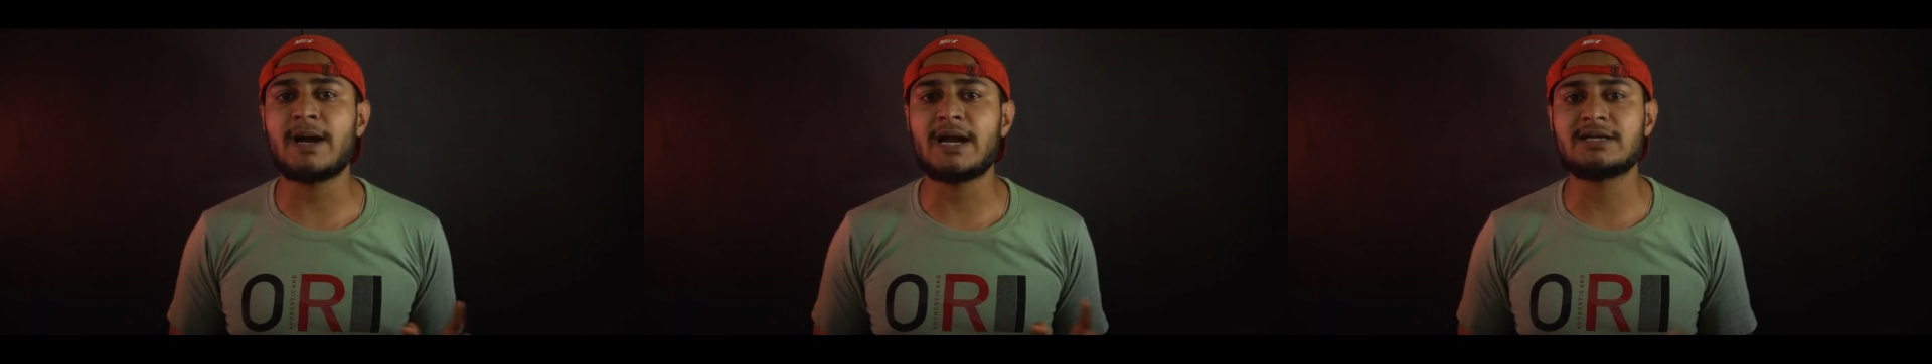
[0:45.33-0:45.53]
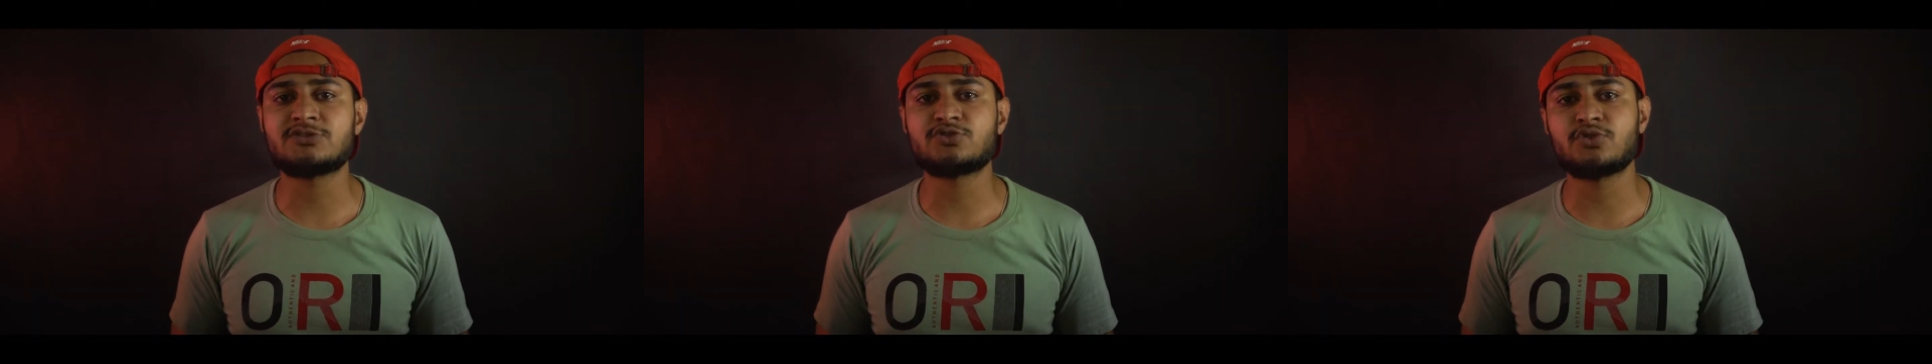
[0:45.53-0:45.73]

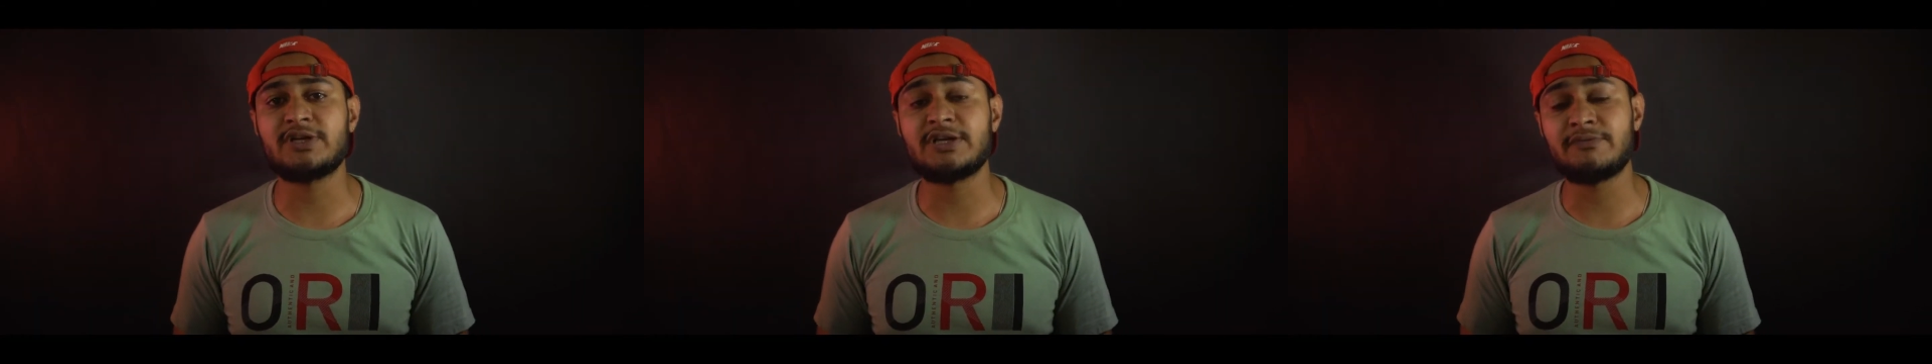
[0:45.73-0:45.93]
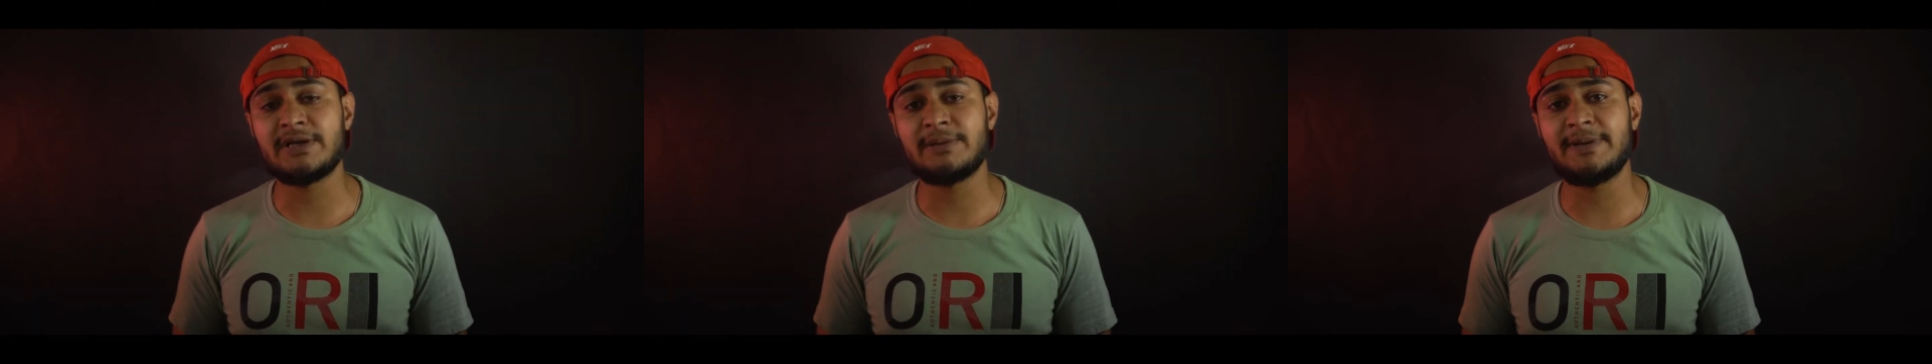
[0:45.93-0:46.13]
parts so
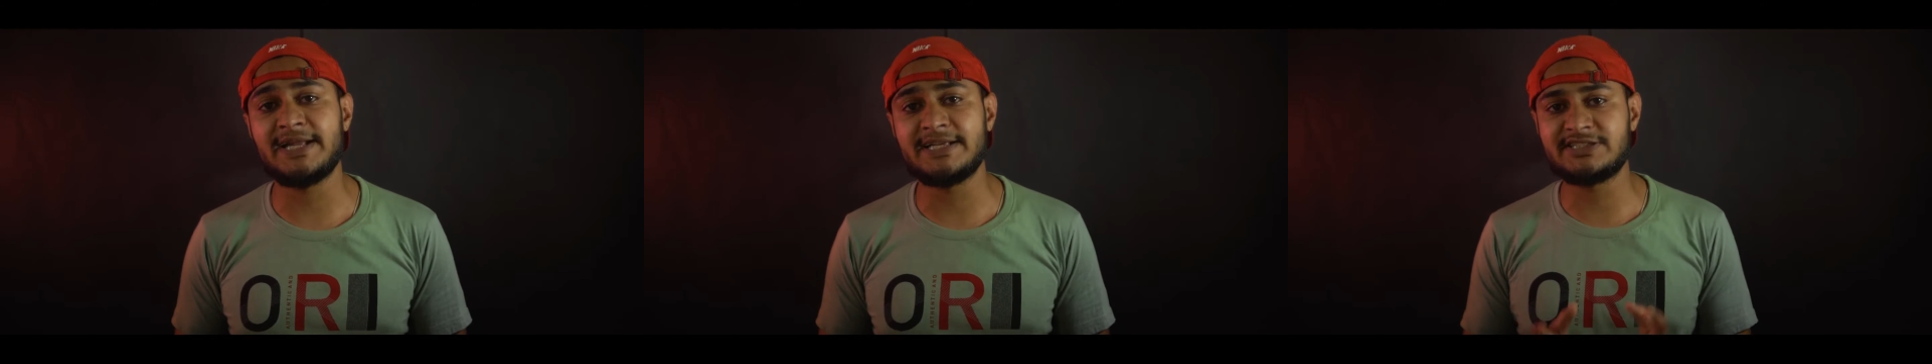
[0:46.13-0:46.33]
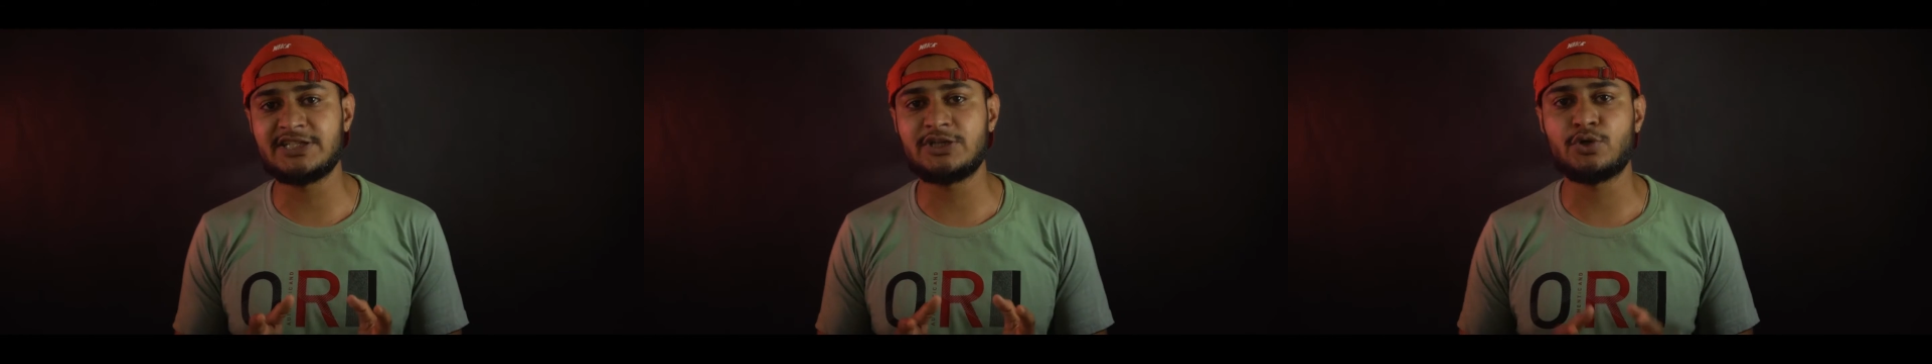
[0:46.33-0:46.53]
it will be
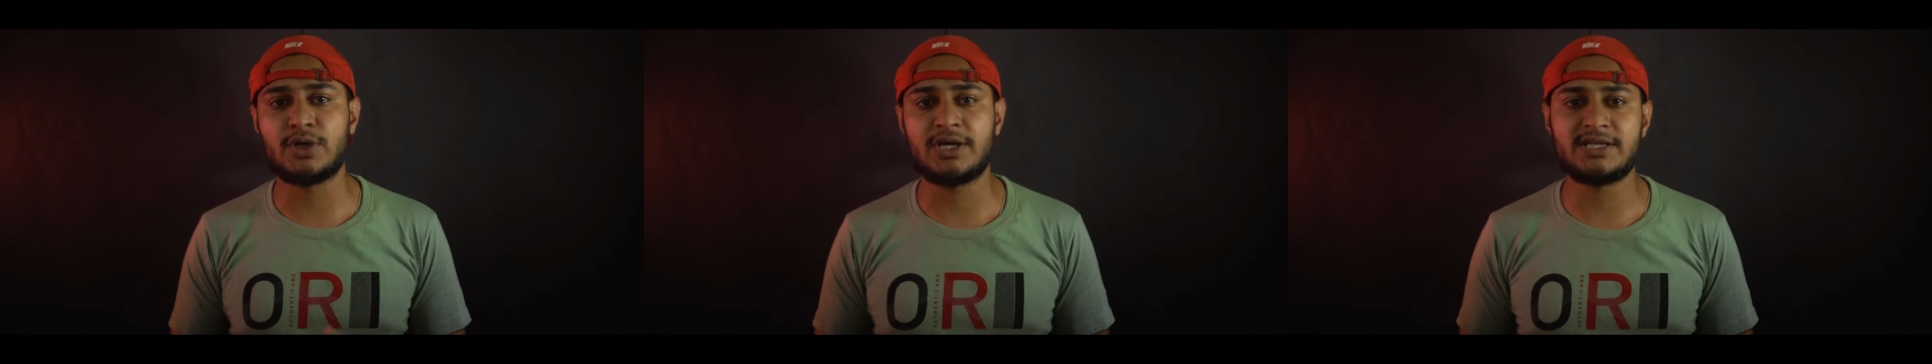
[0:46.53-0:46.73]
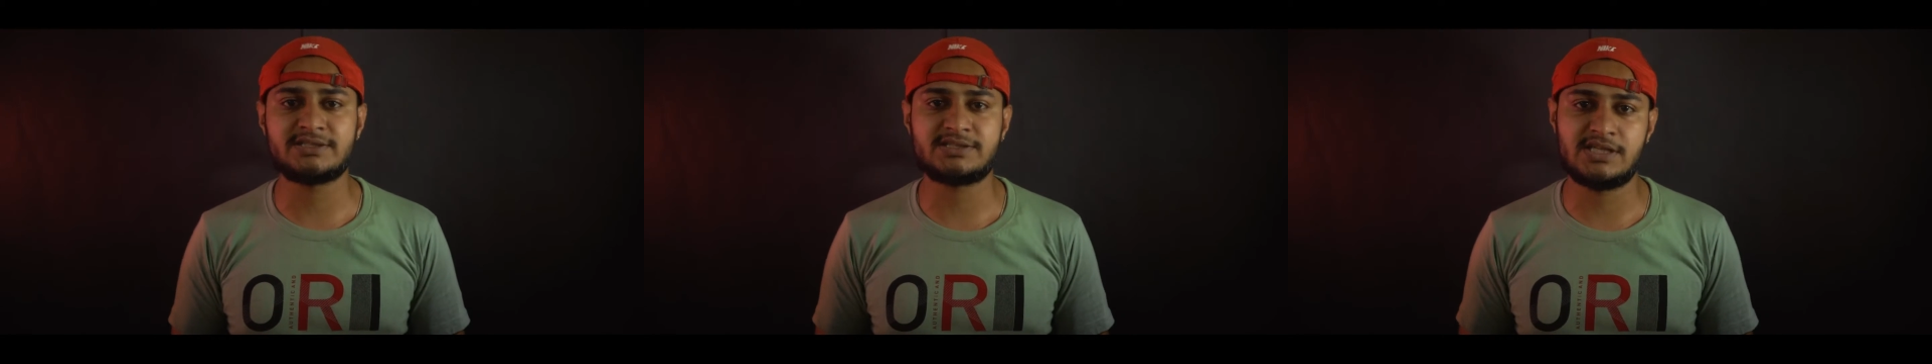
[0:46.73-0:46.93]
easy to
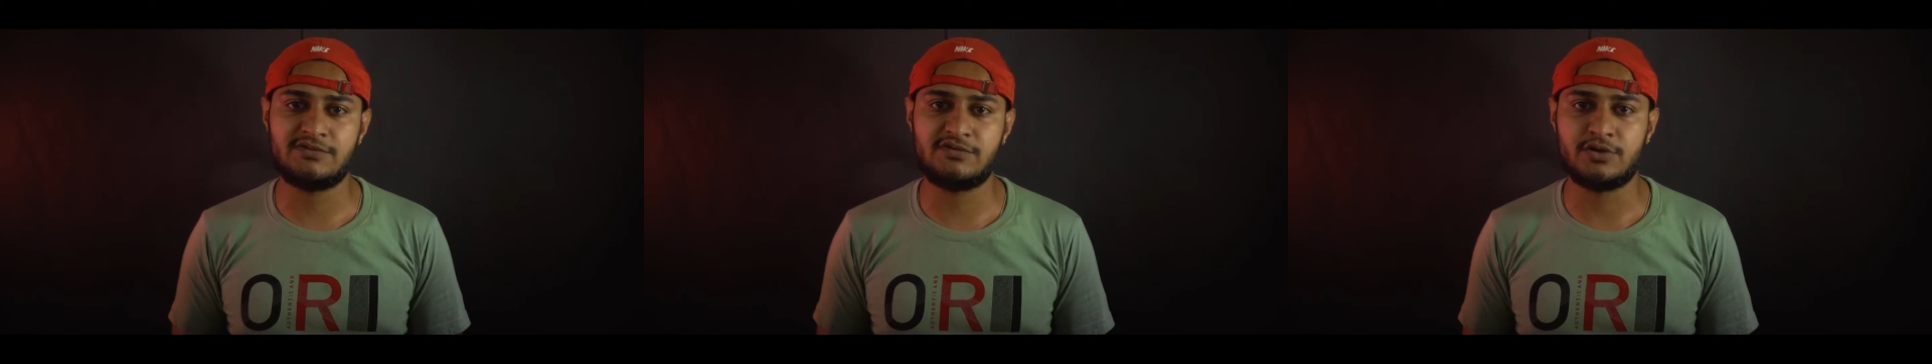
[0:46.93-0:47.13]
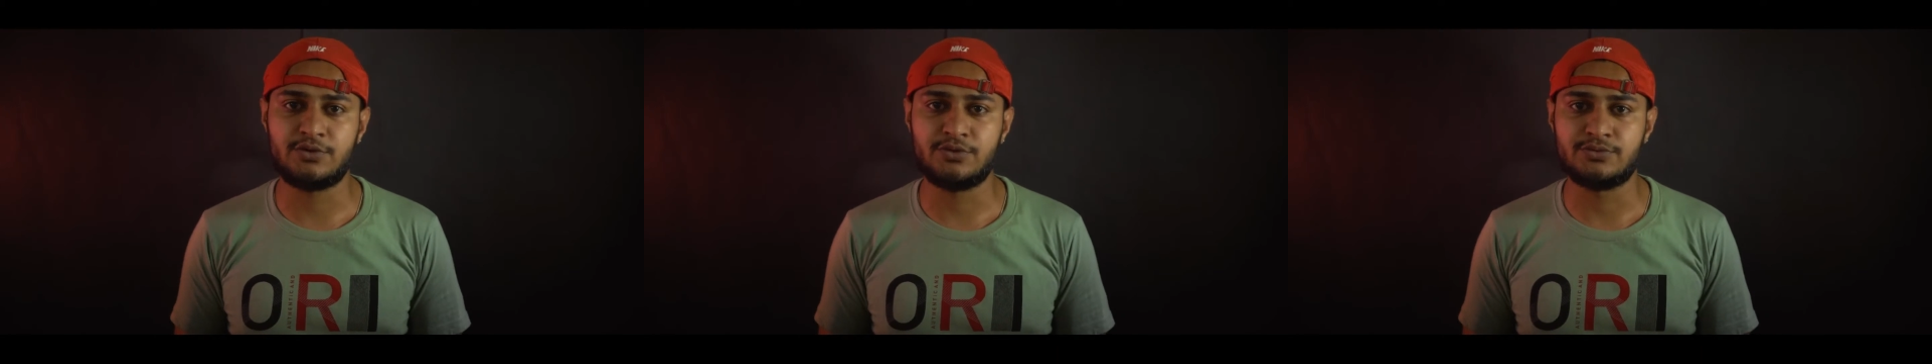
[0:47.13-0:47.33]

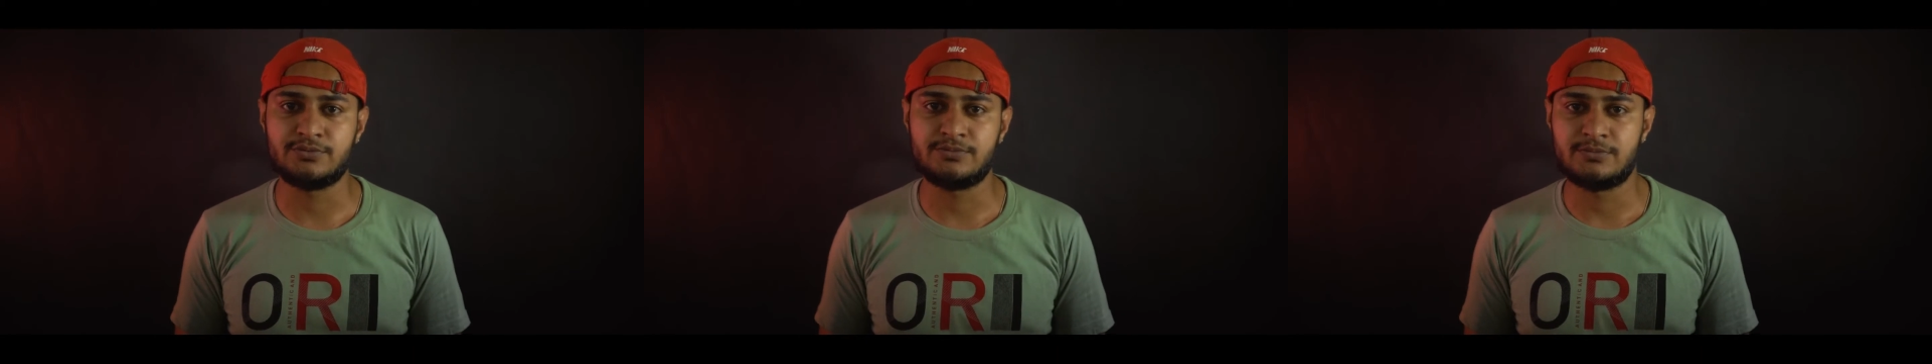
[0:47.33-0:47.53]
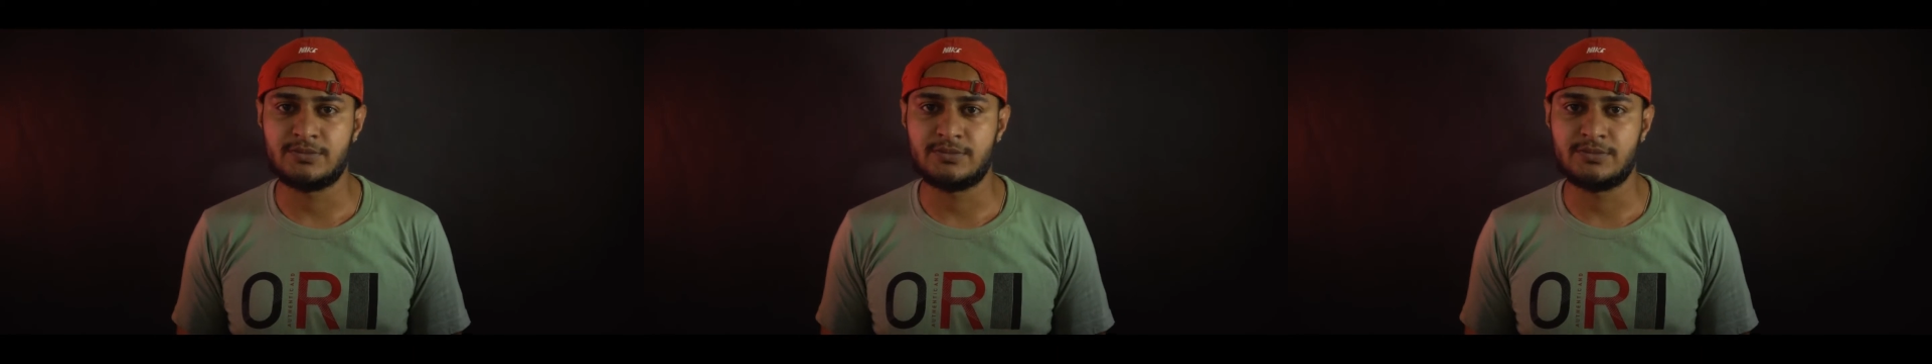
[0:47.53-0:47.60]
understand for you.